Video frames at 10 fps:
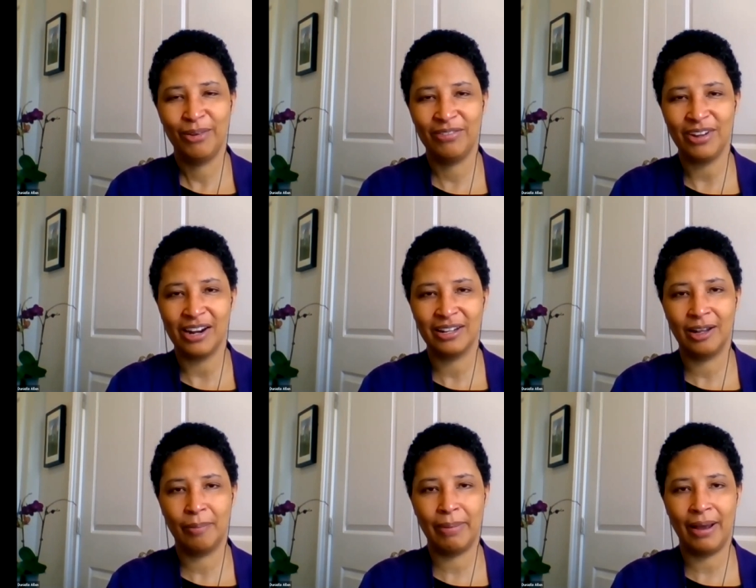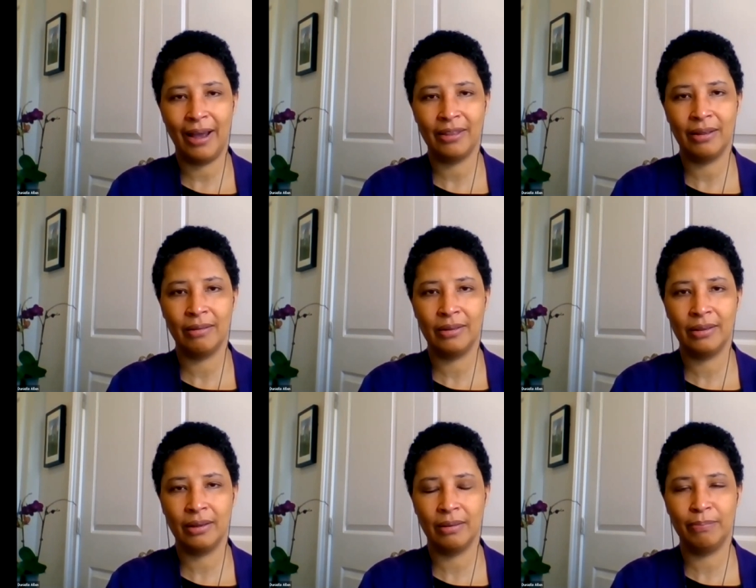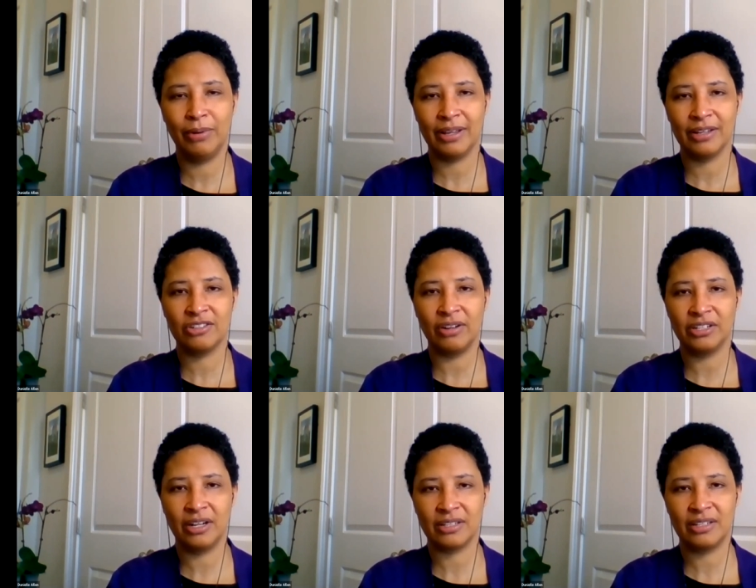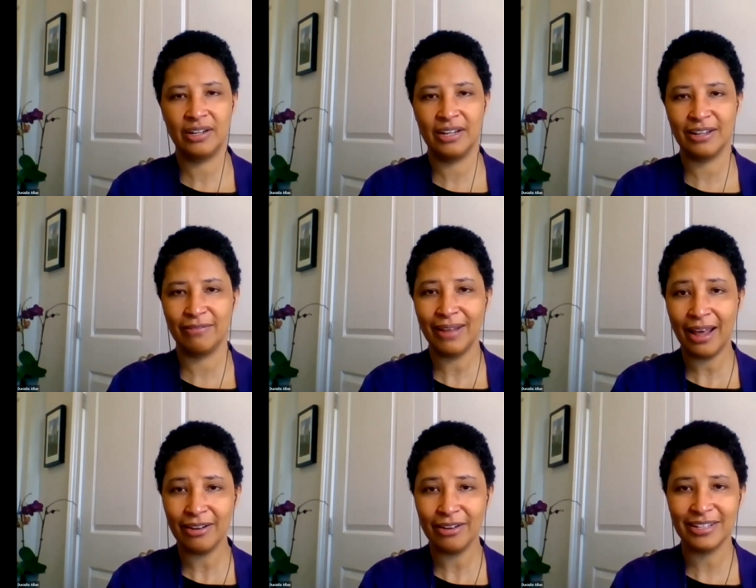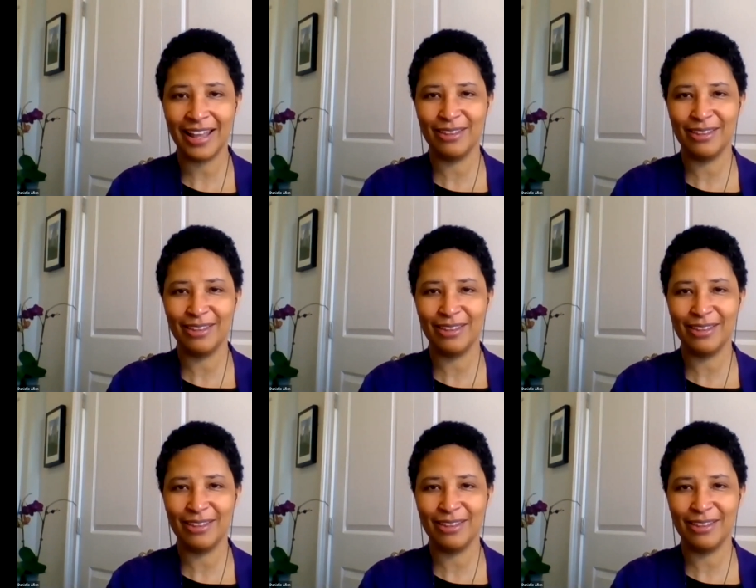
we've talked a little bit about how the, the book is structured as a series of letters.